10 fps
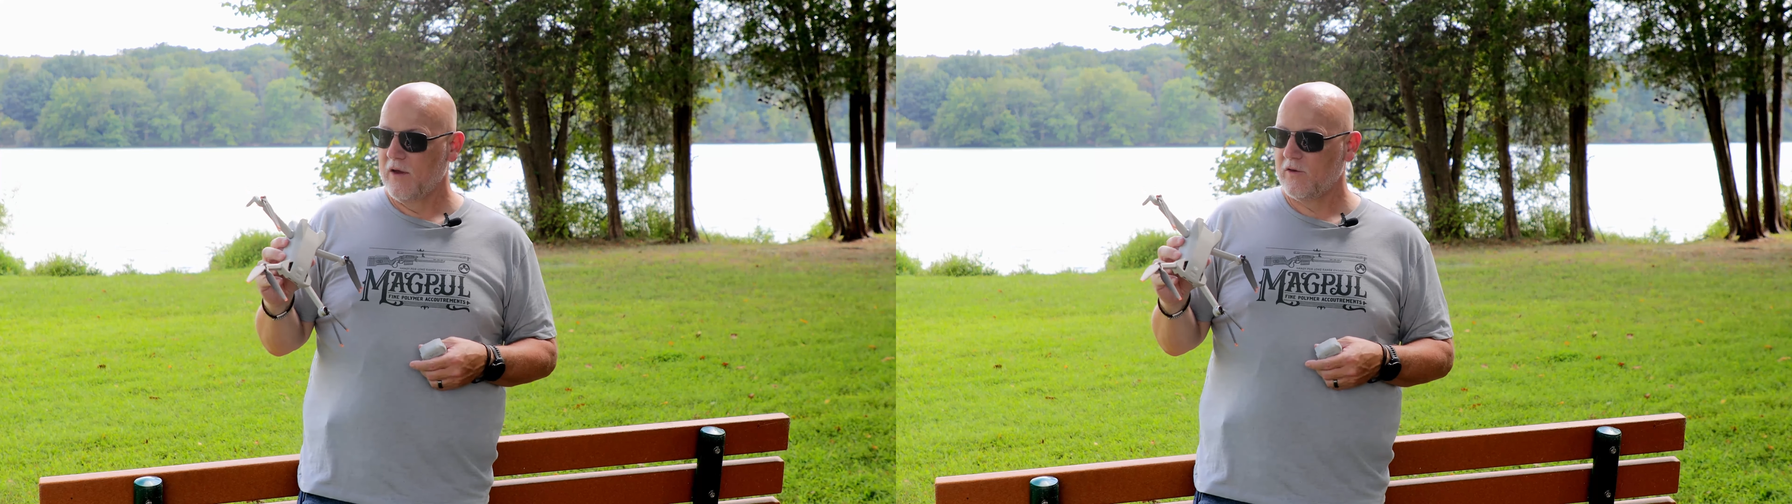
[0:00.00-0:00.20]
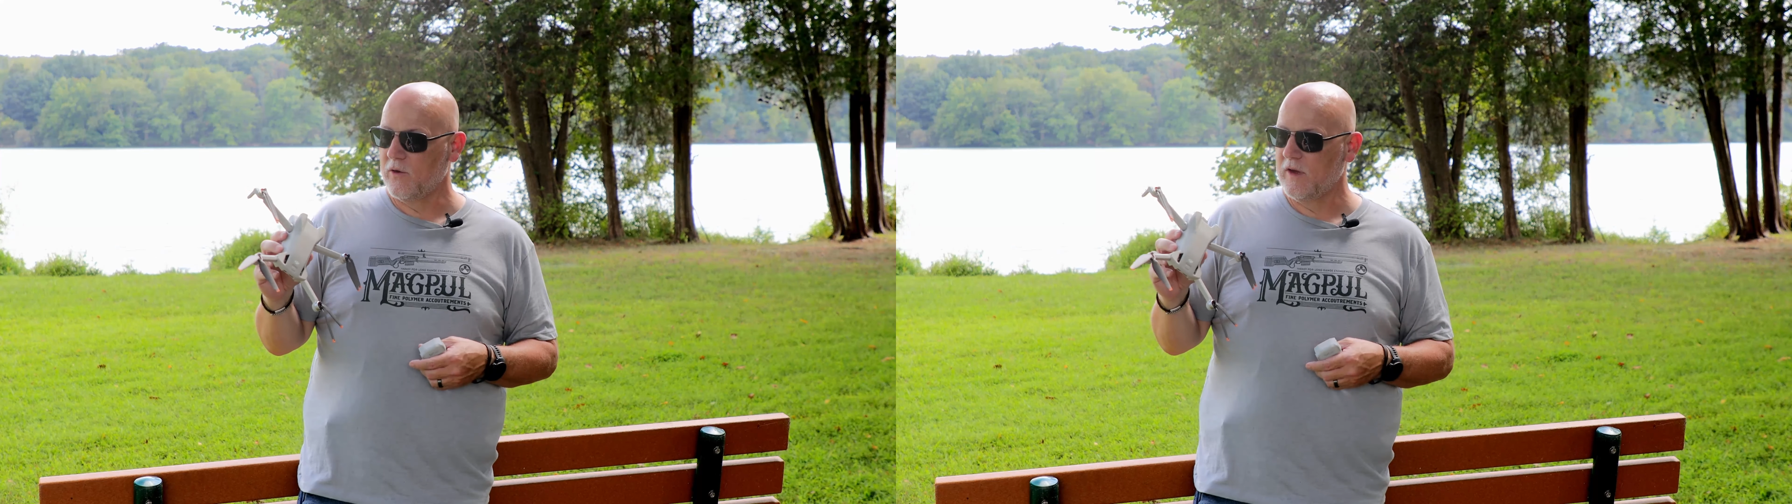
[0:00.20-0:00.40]

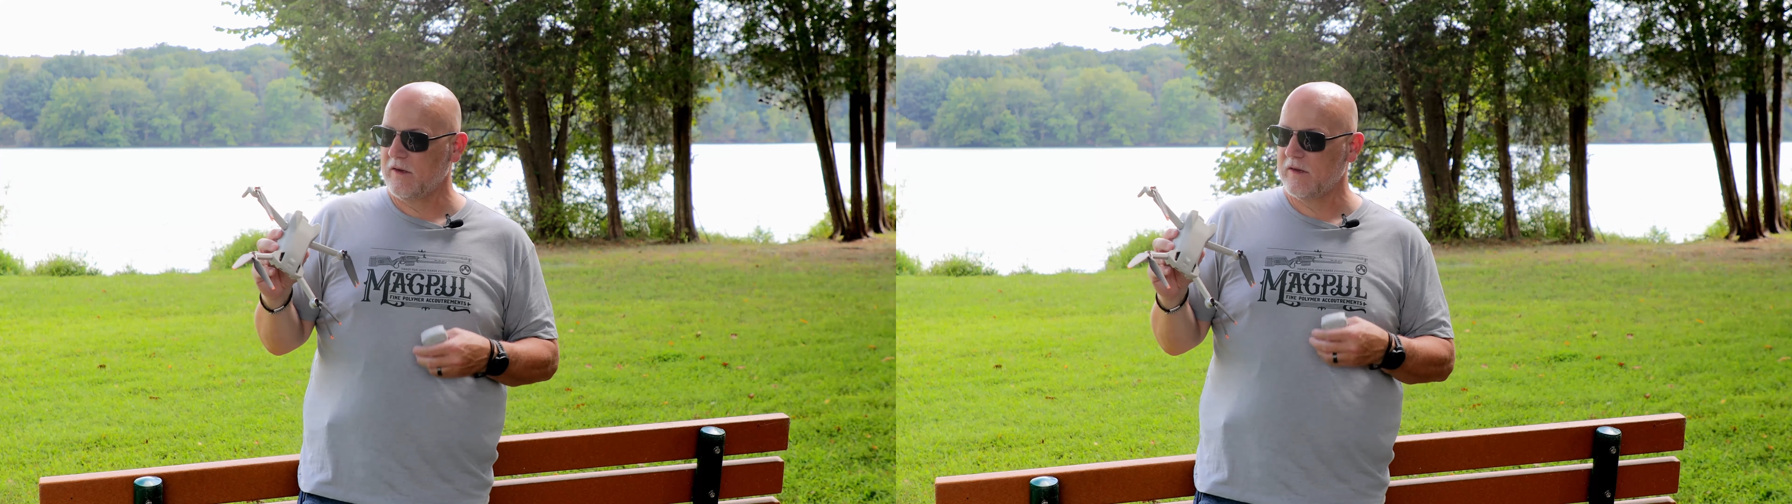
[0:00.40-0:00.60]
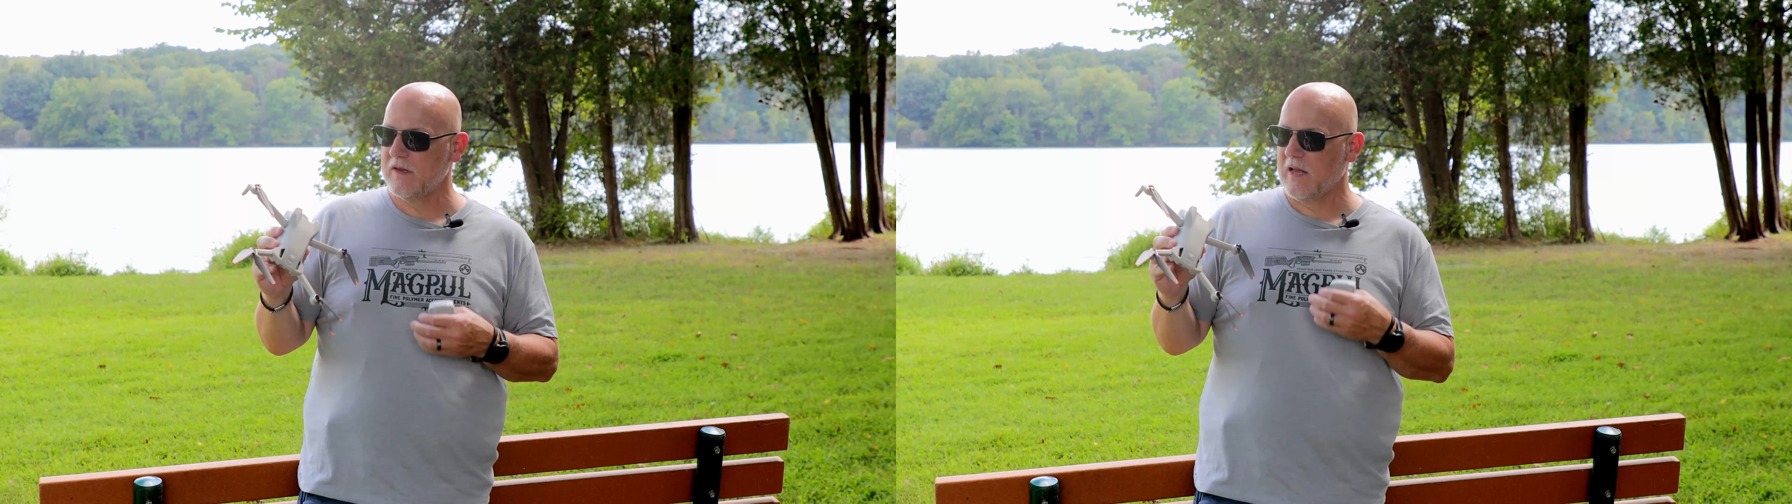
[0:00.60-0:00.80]
So this
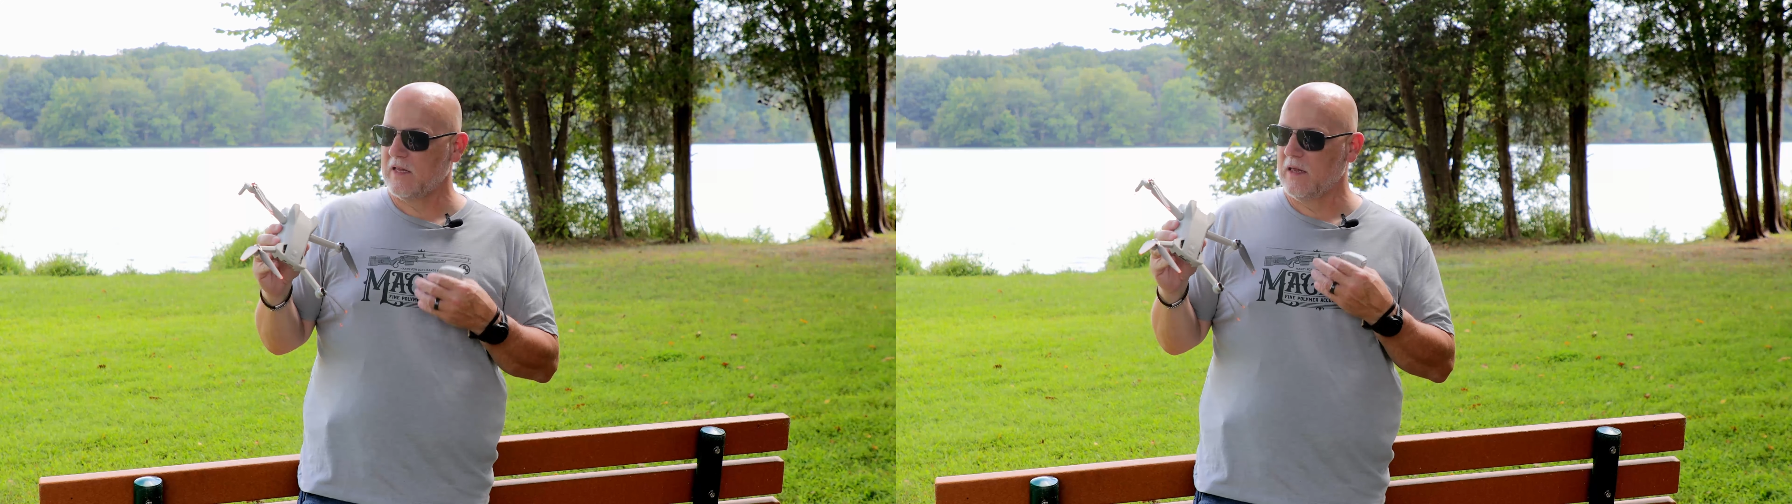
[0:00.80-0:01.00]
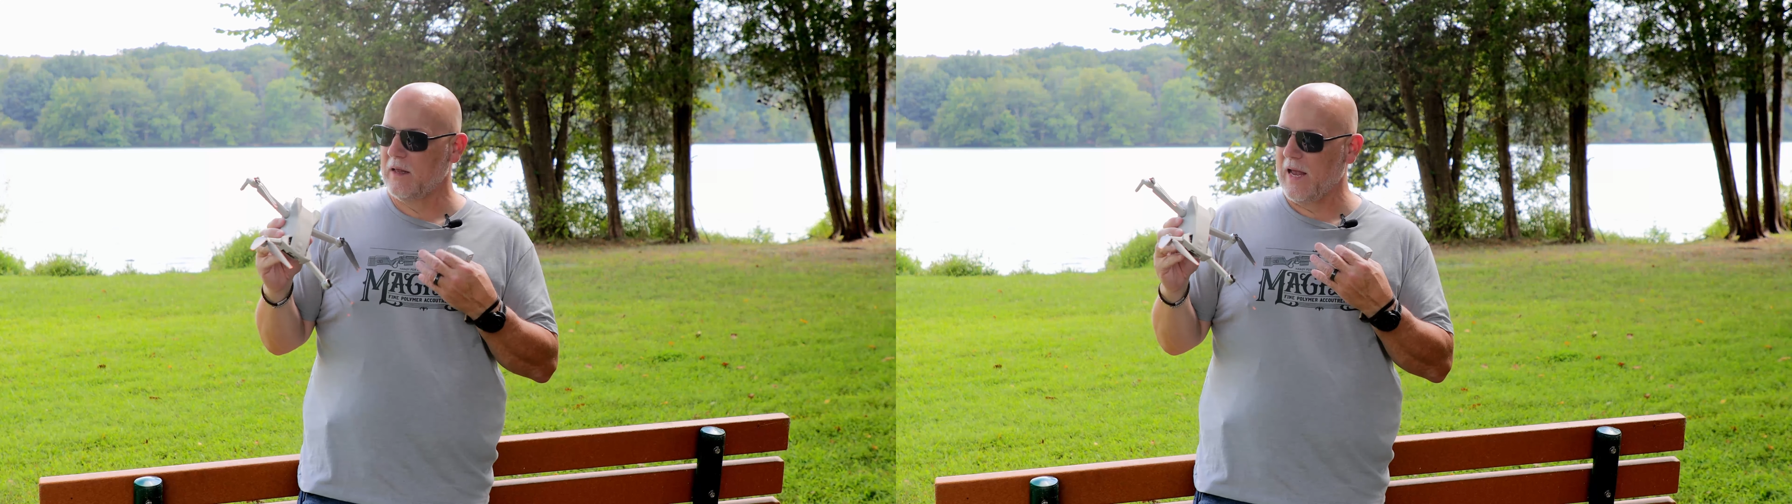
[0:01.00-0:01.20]
is not
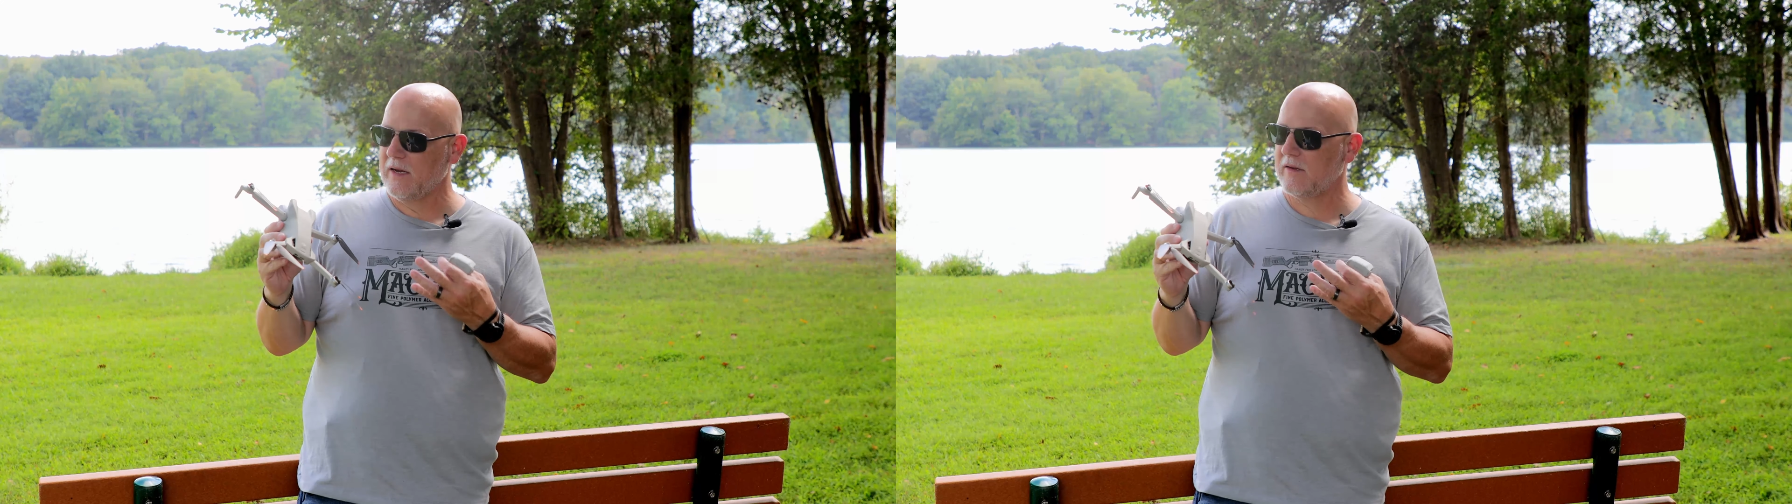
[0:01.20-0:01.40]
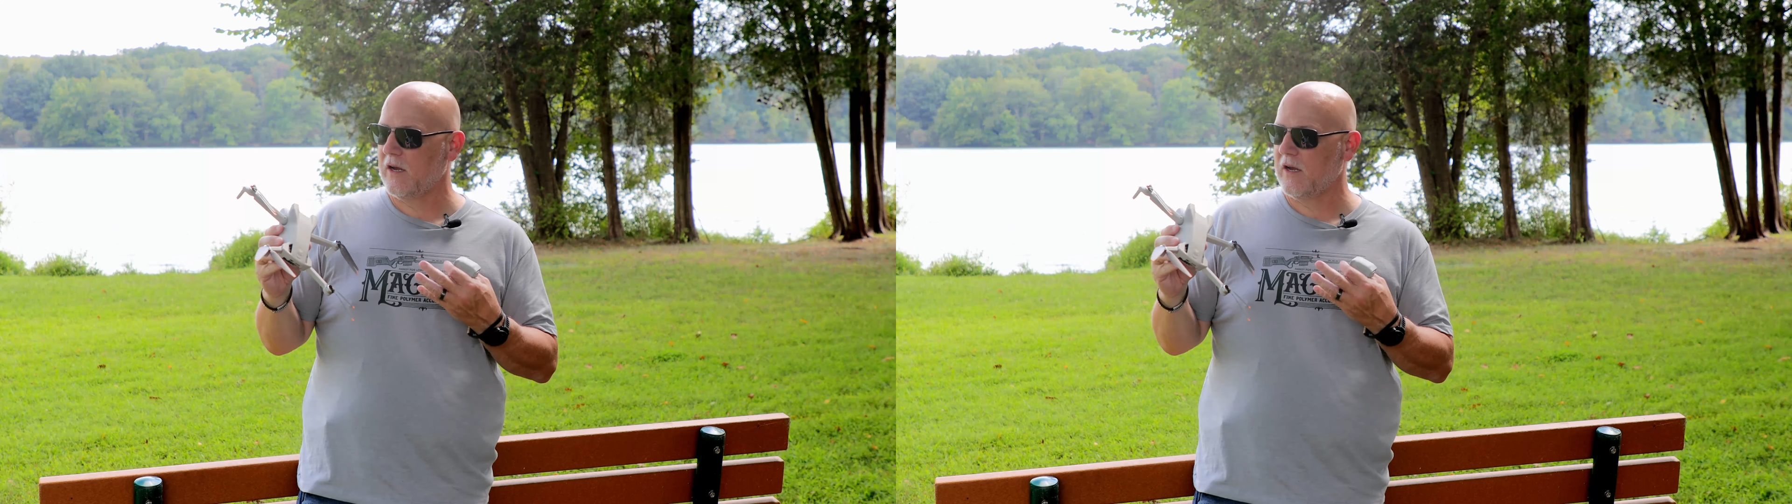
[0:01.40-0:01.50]
the latest